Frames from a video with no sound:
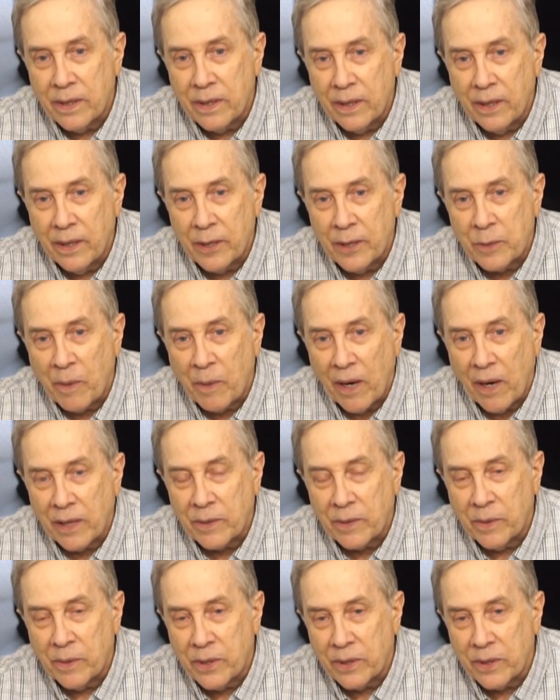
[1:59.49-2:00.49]
this box,
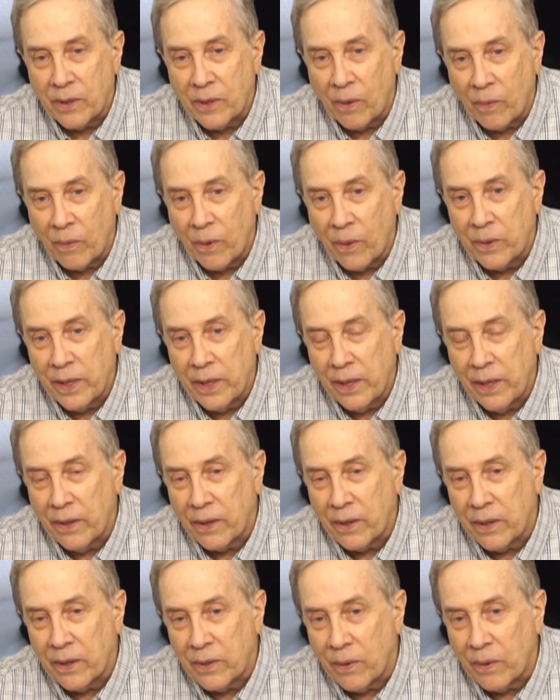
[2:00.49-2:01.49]
which is an old rotator
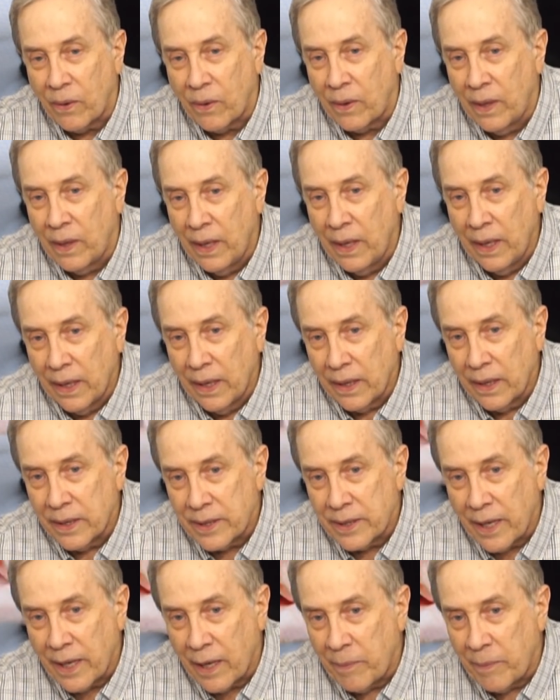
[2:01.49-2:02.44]
control. It's got a